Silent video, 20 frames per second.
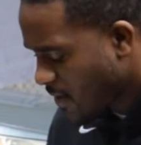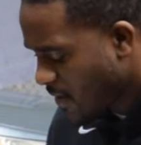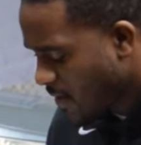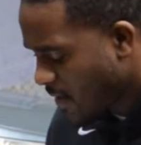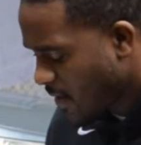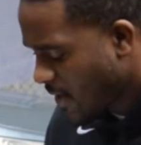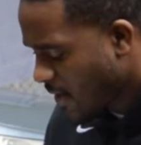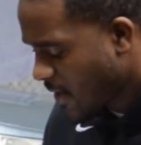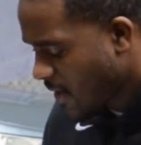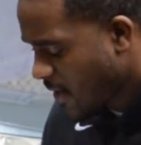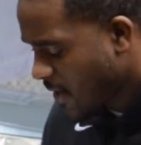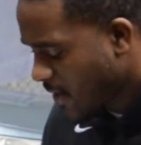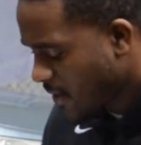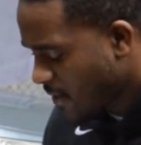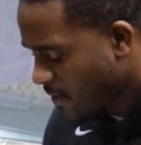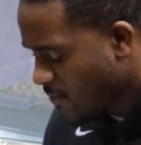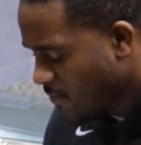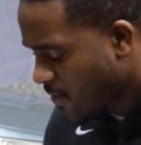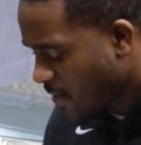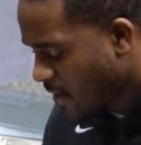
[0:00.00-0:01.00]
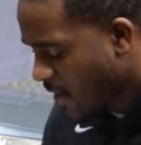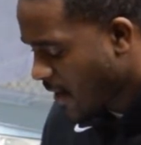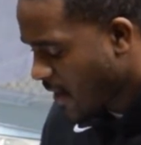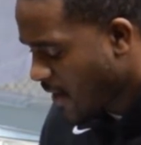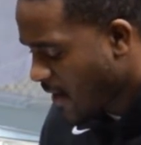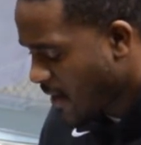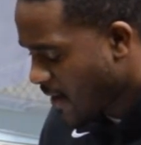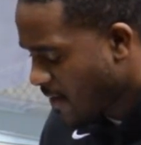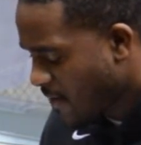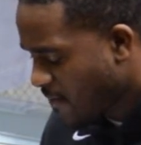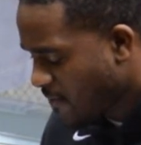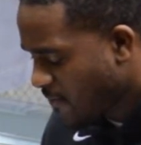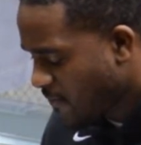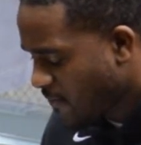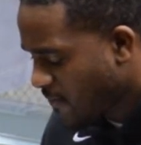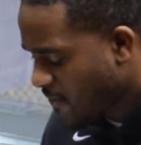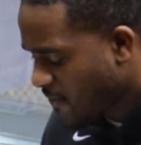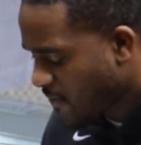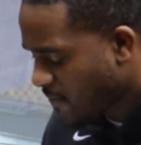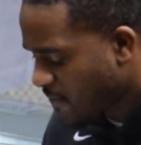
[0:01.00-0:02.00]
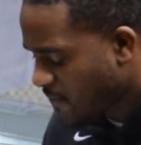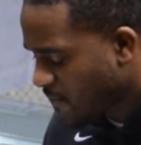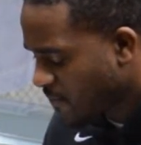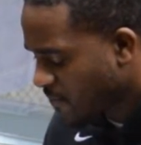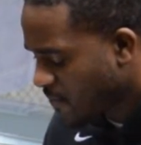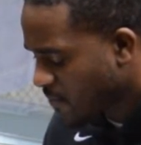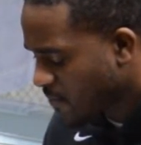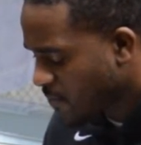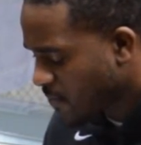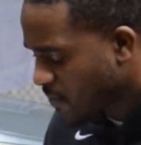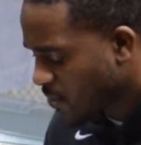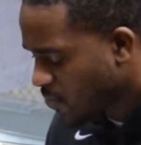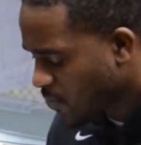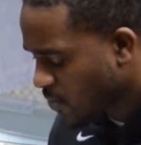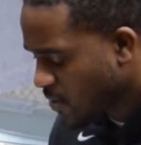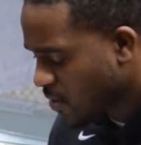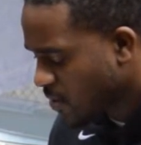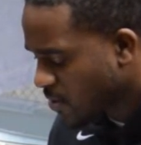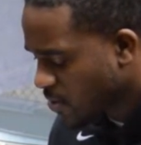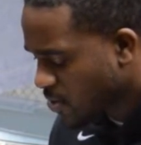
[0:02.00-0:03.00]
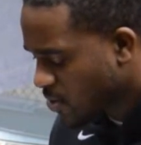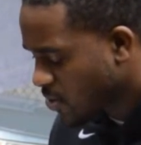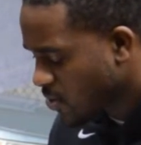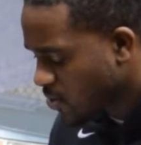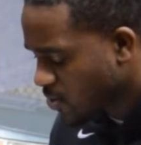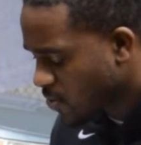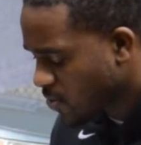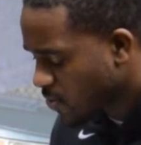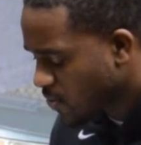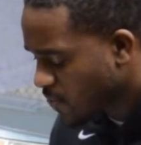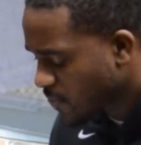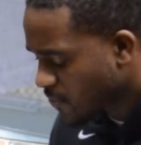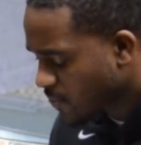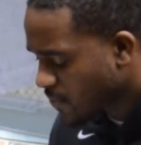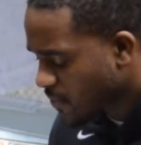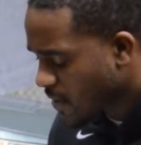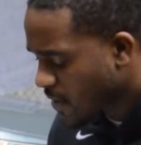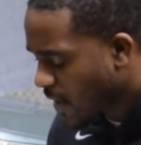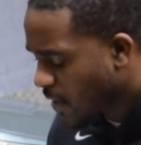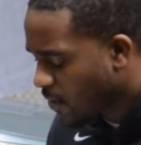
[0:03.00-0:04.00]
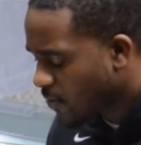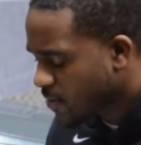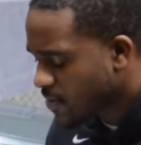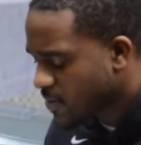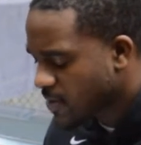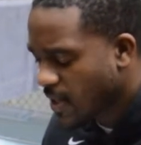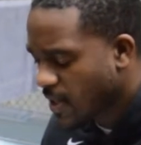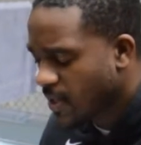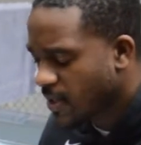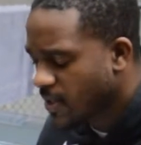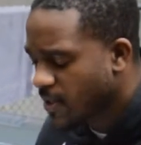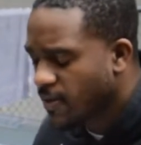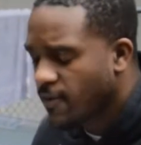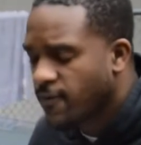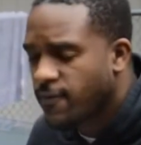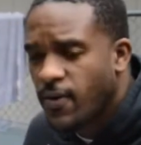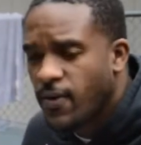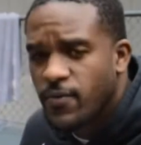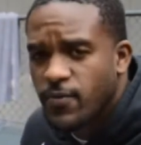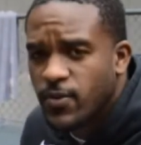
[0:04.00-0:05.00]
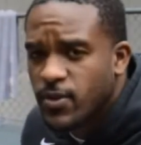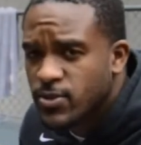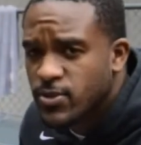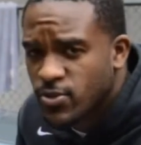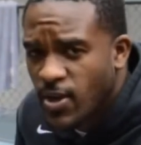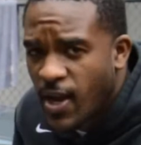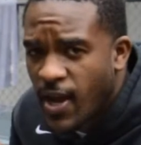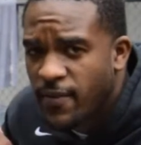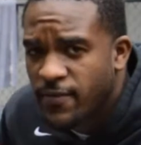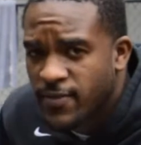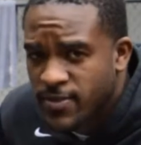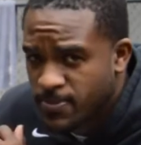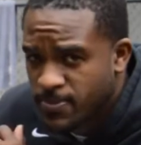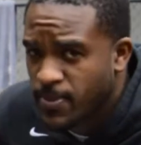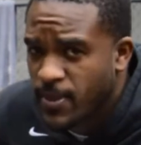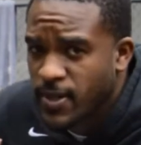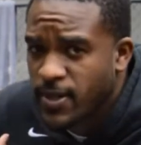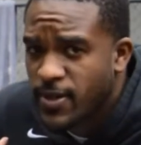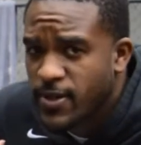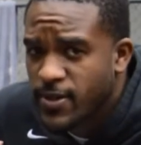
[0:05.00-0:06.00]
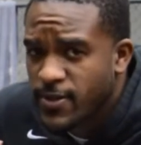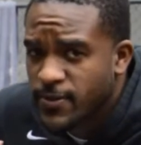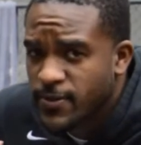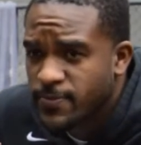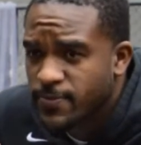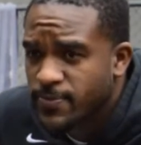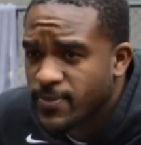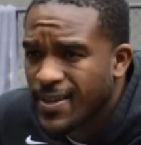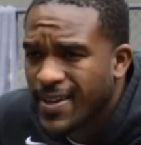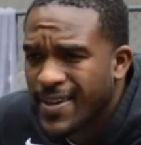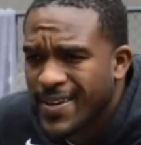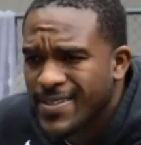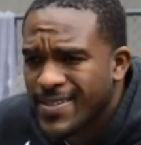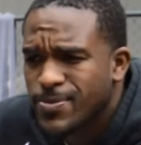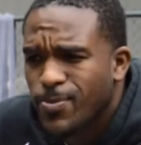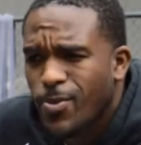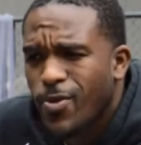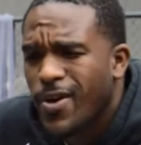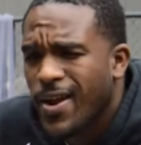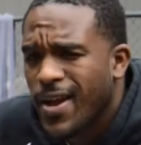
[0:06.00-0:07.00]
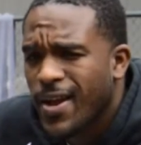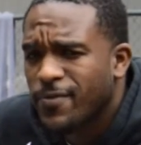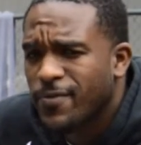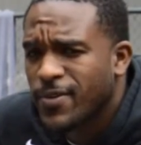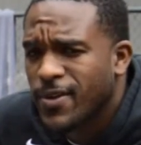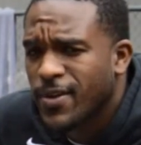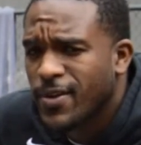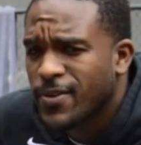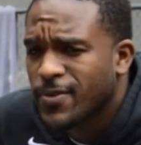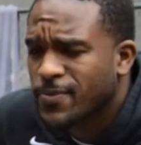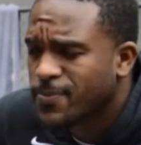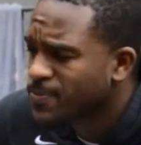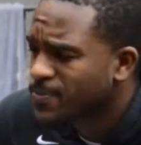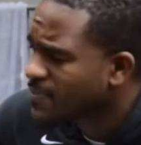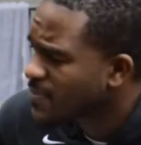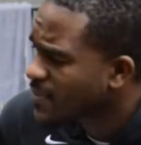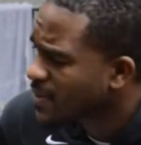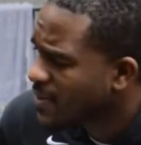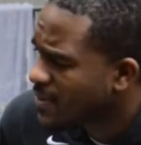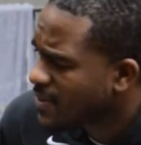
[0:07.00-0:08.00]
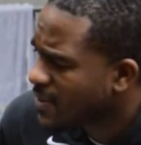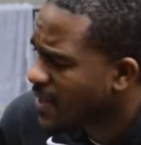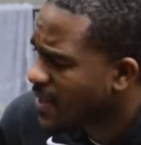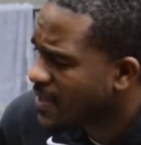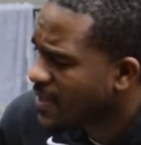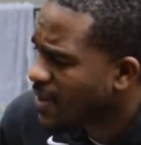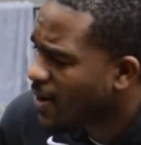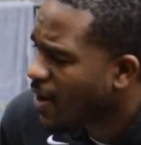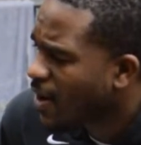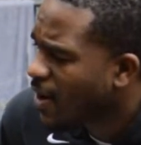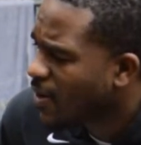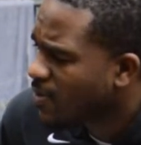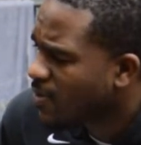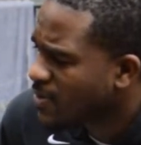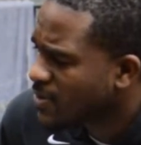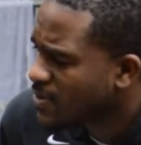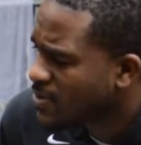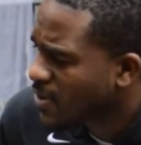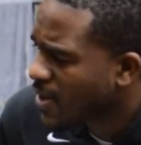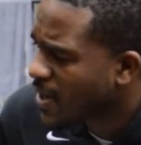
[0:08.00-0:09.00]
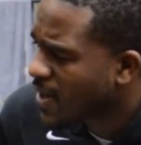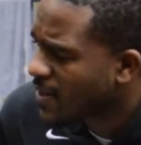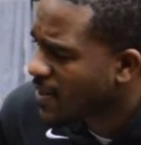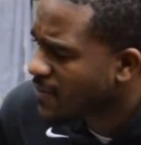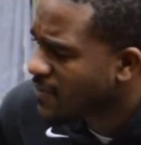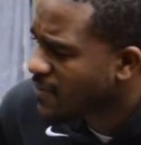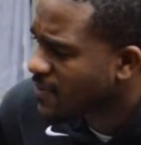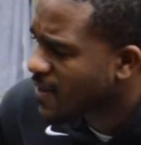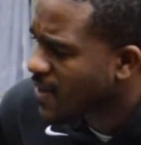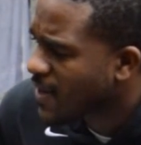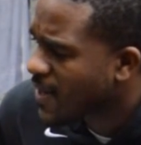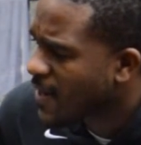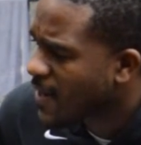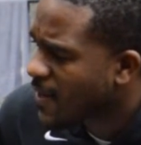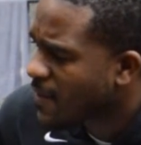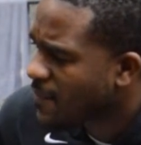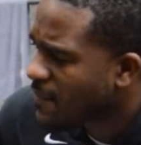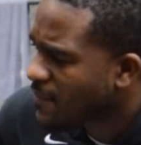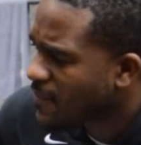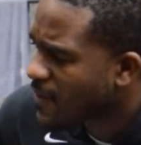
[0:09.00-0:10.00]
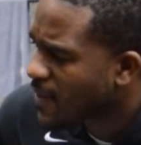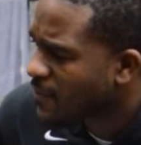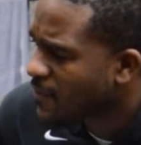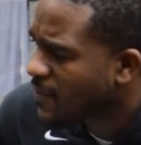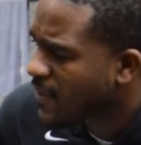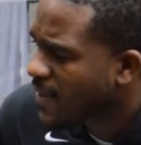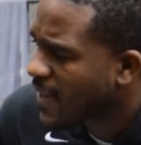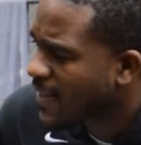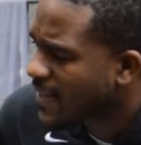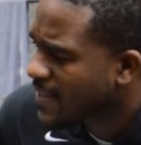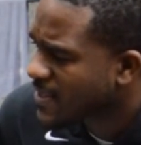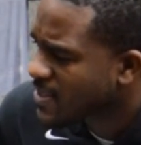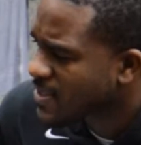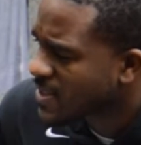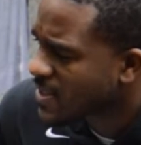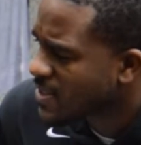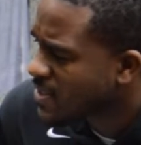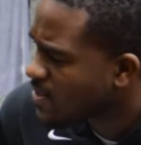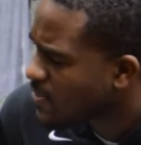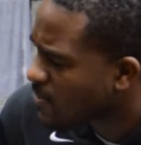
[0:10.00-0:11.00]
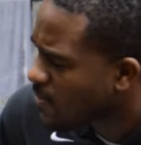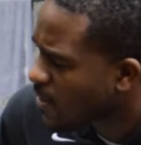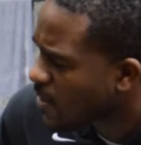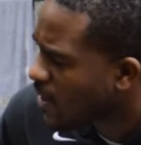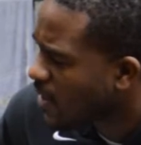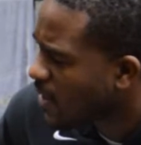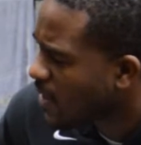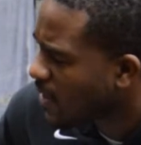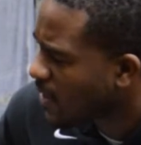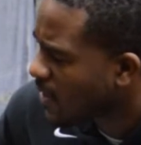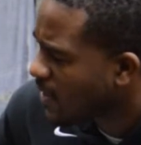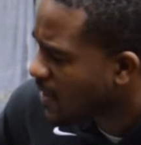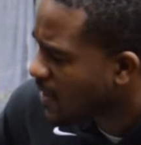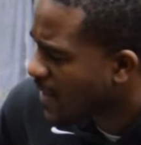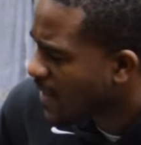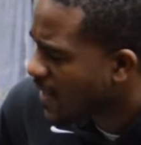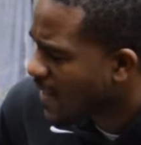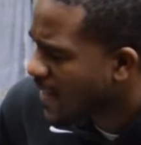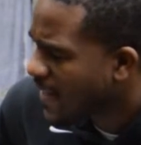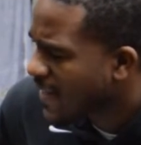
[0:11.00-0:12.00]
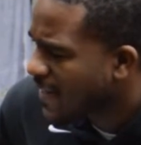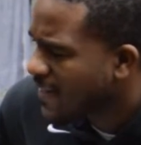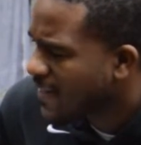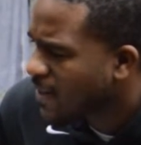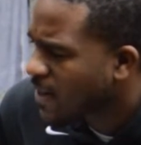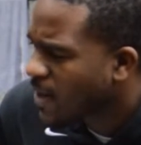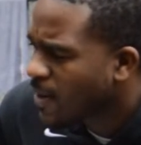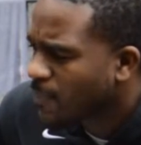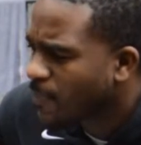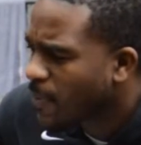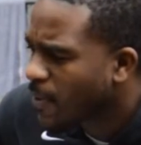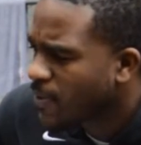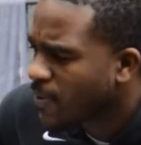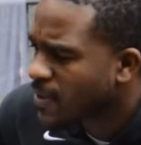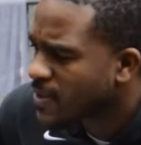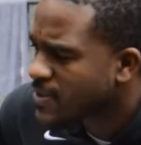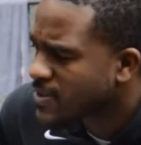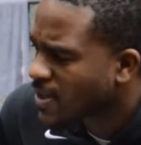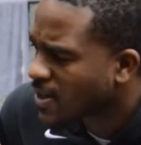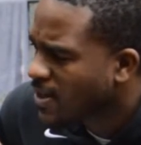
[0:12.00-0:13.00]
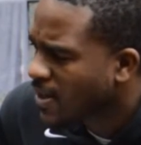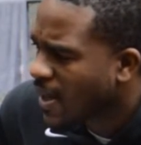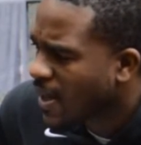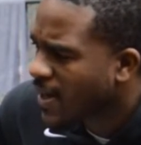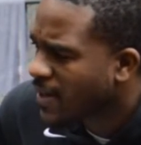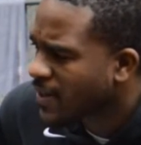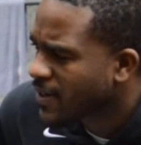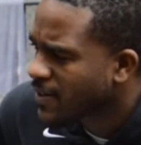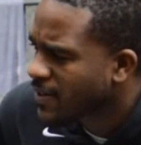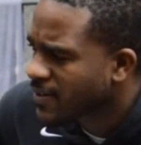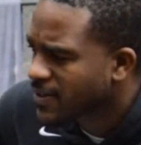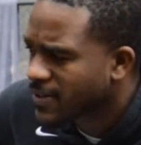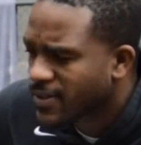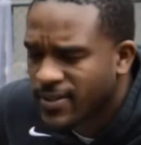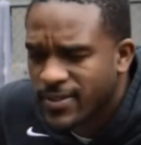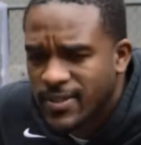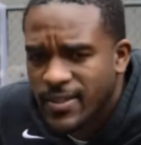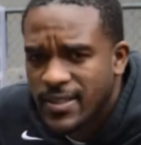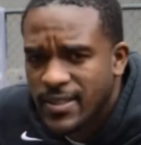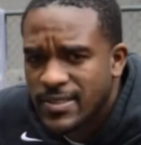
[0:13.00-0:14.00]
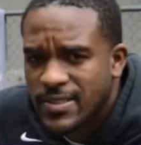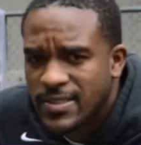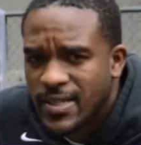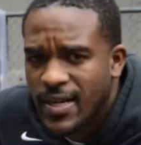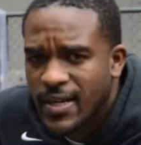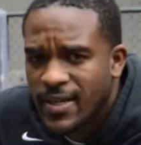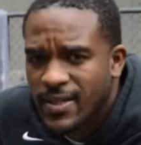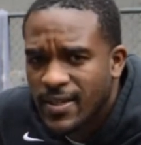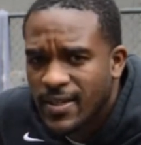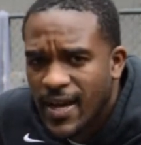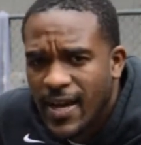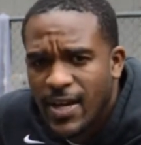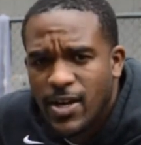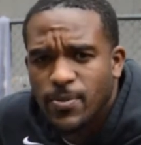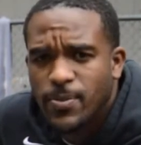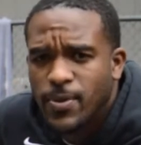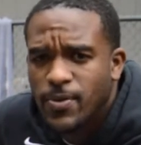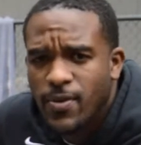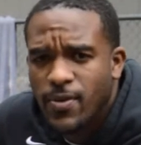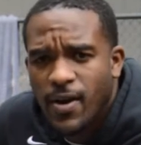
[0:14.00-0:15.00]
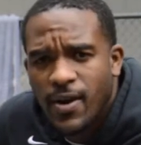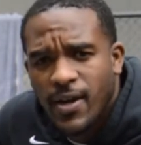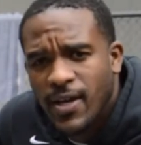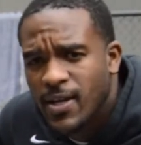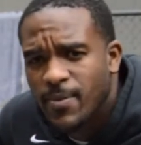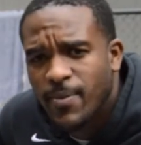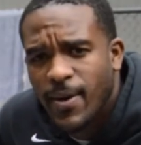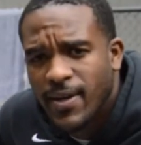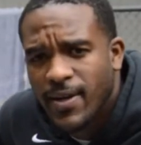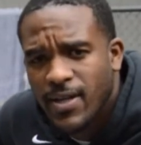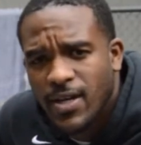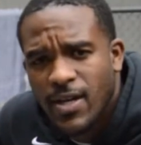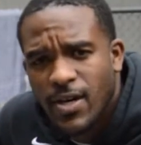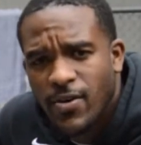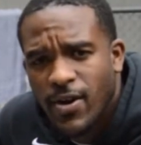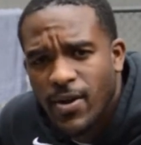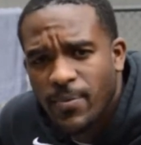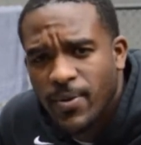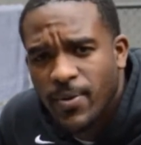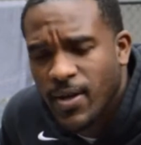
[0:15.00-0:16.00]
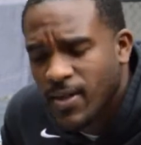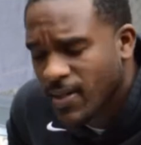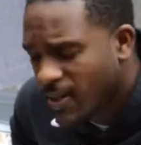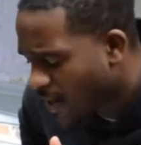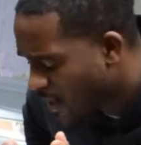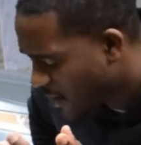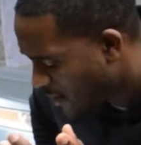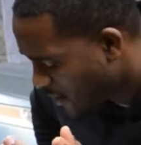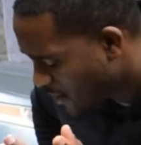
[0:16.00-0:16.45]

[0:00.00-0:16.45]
and we have, between the two, I would say the front wheel drive is bigger and it's more heavier than the all-wheel drive. I feel like it's smaller and the components are lighter on the inside. I could be wrong. Anybody can correct me on that.